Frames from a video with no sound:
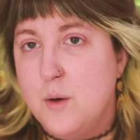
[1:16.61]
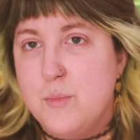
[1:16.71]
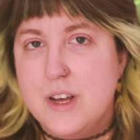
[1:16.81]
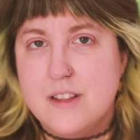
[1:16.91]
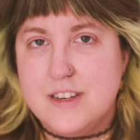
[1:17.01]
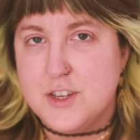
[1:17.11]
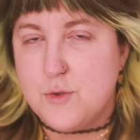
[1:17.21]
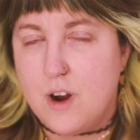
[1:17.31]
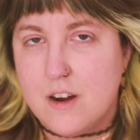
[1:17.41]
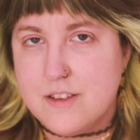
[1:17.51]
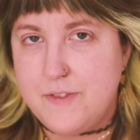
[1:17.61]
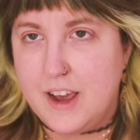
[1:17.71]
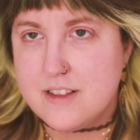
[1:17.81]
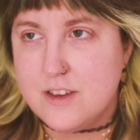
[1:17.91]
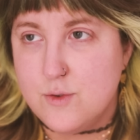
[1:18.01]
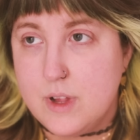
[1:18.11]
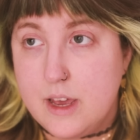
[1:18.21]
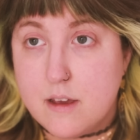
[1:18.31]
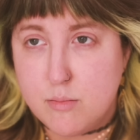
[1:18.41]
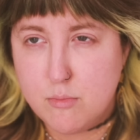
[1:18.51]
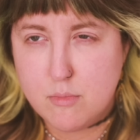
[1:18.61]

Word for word: completely disregard the fact that you, like,